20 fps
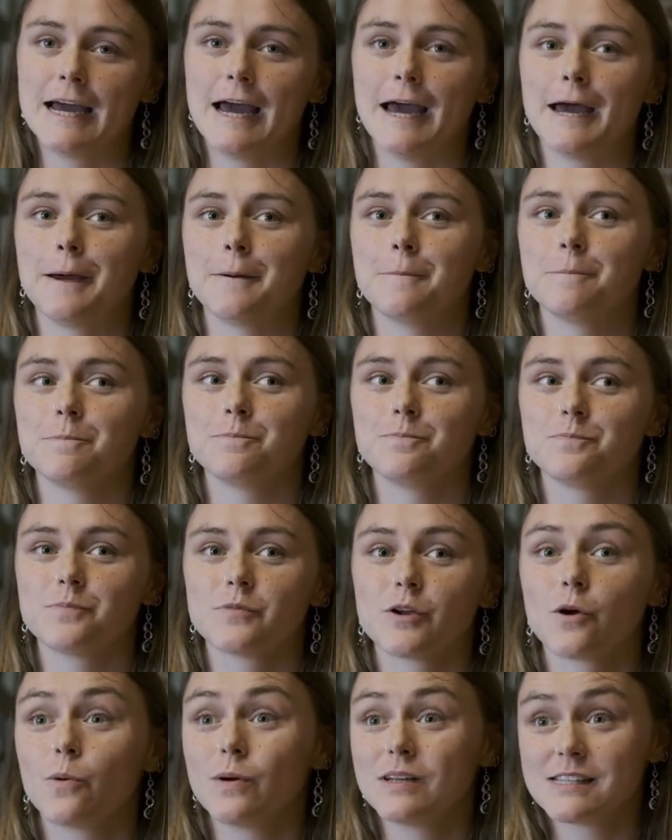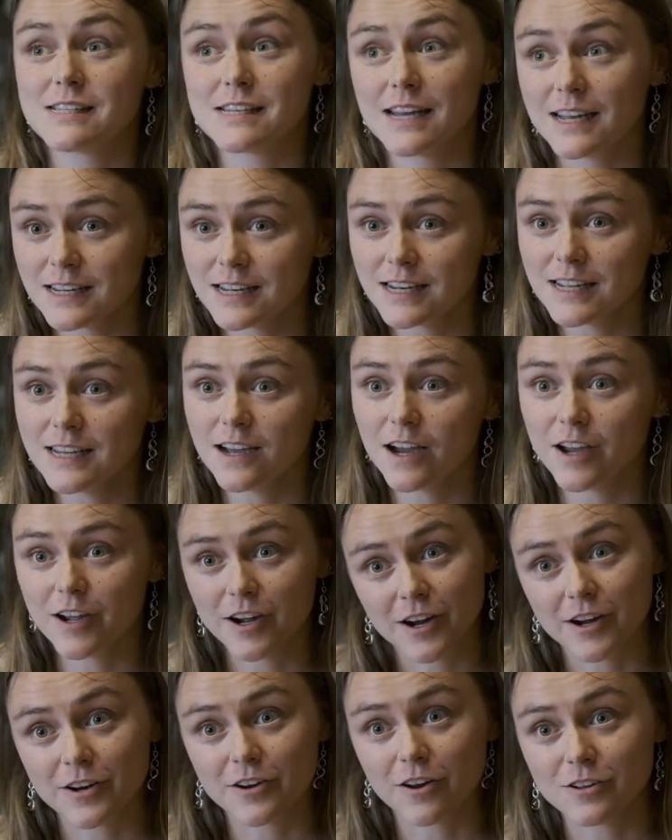Coincidentally, I
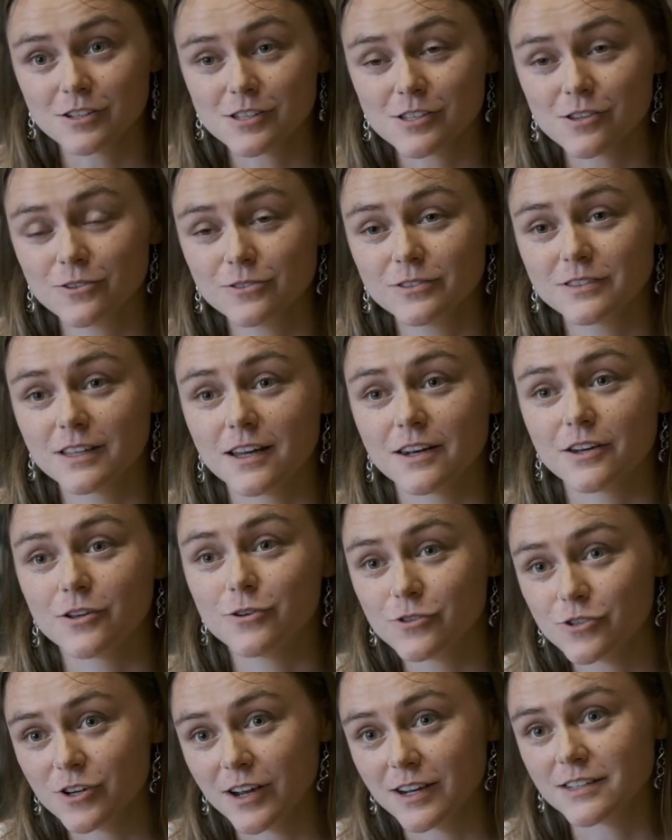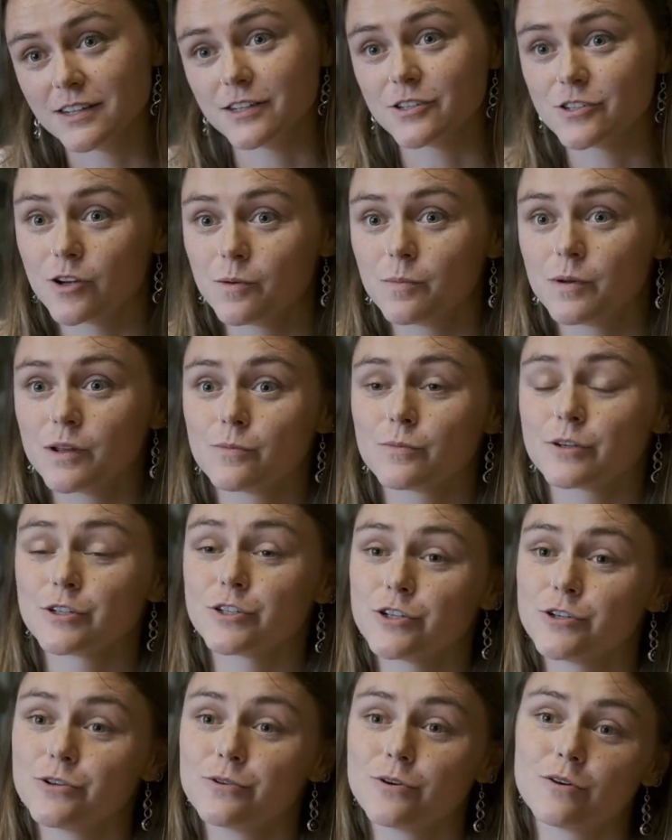heard also that Utrecht and Dublin were
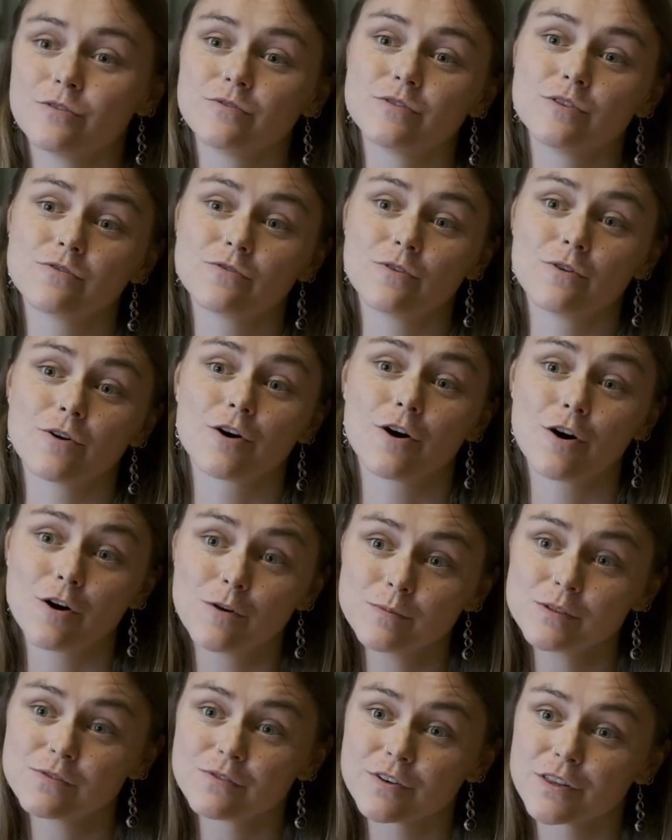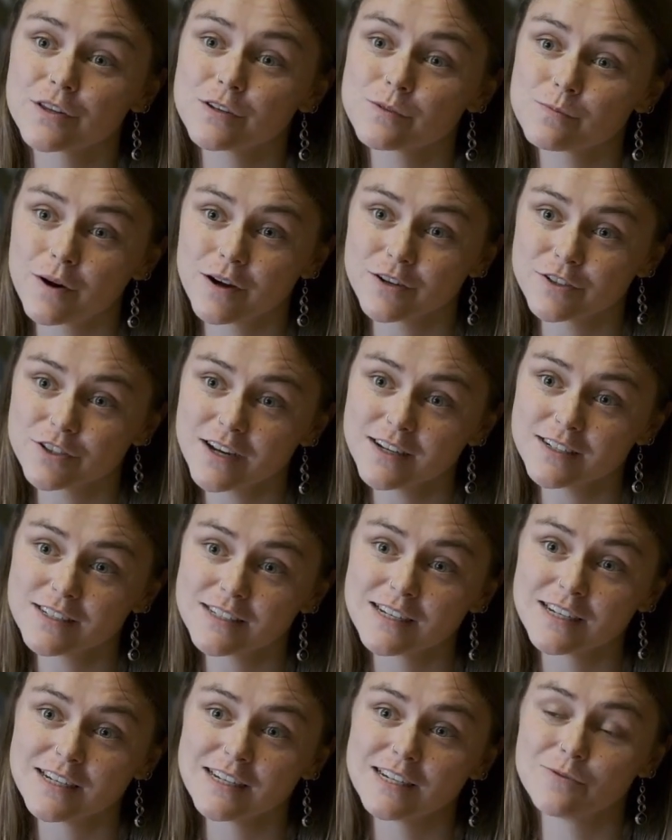2 of the 4 hubs for this
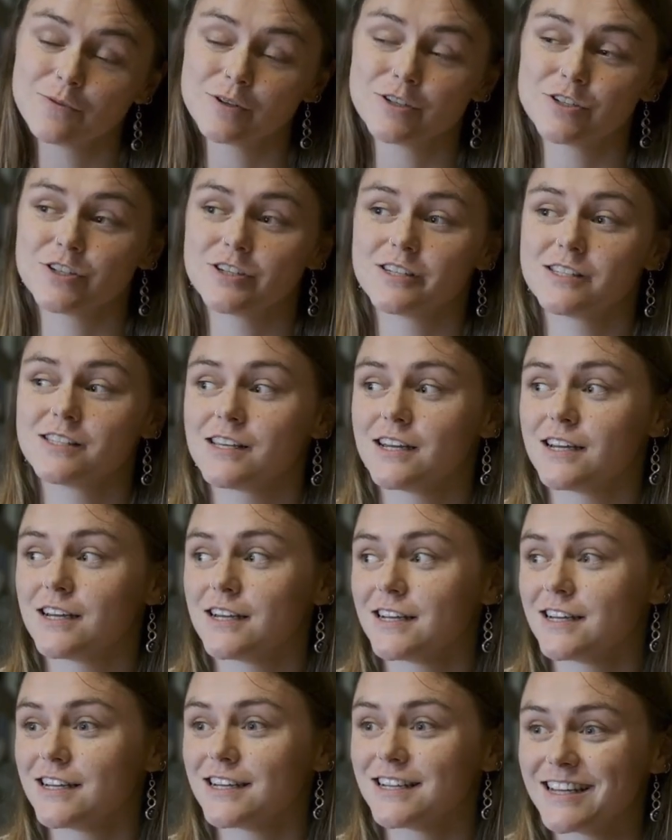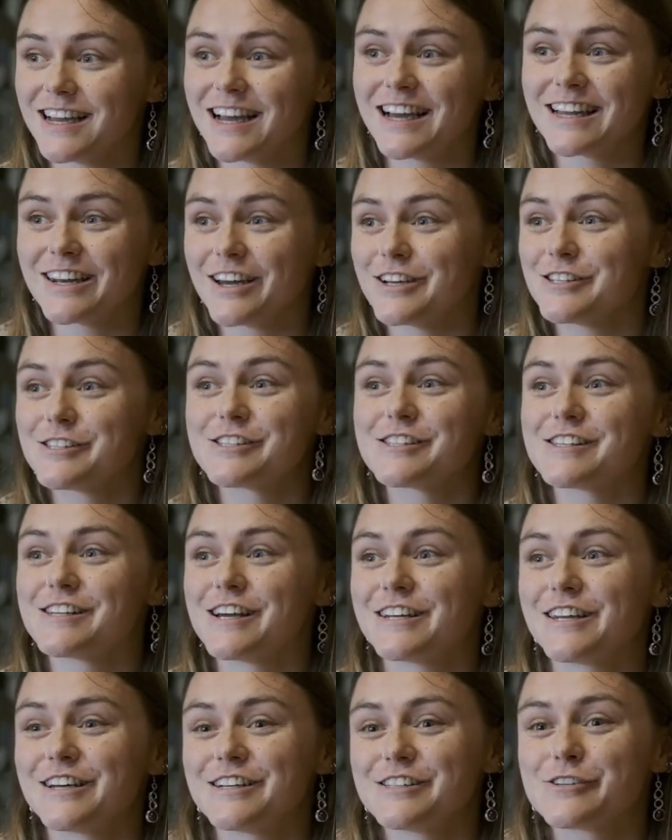project, which is a
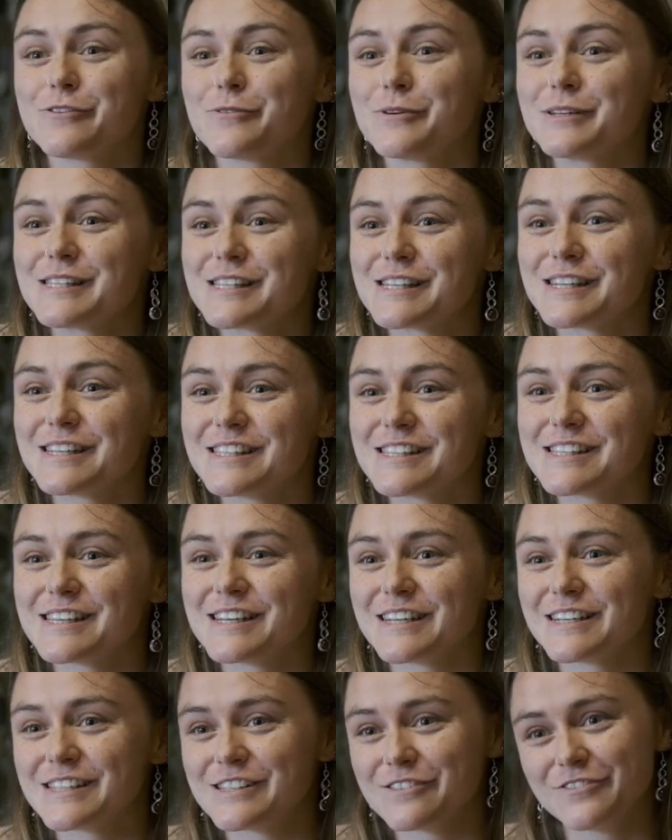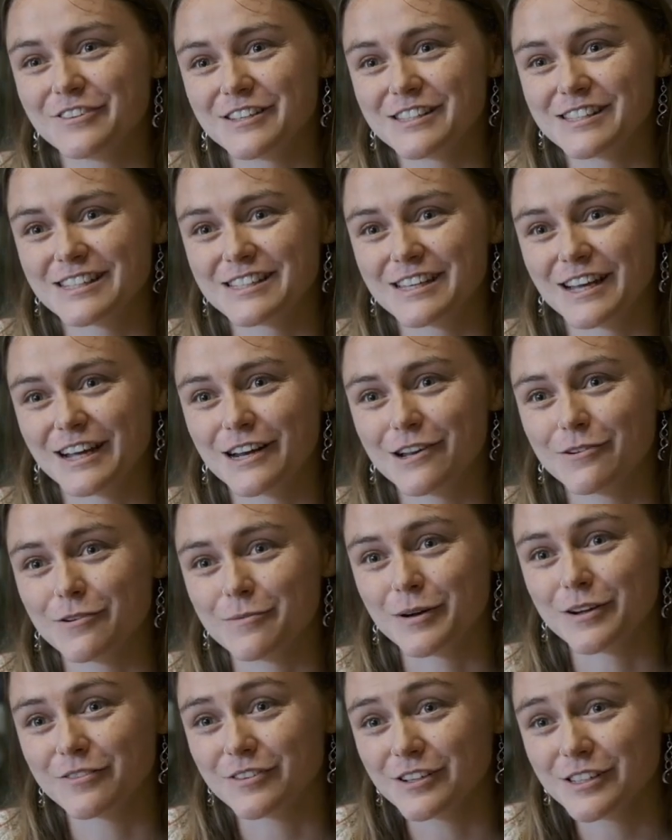nice coincidence, seeing as it fits exactly with
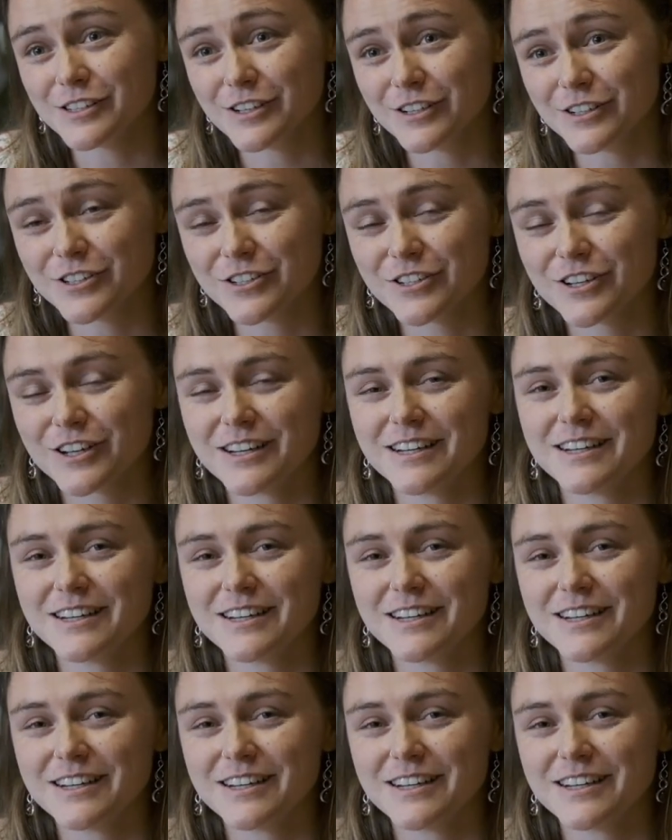my research.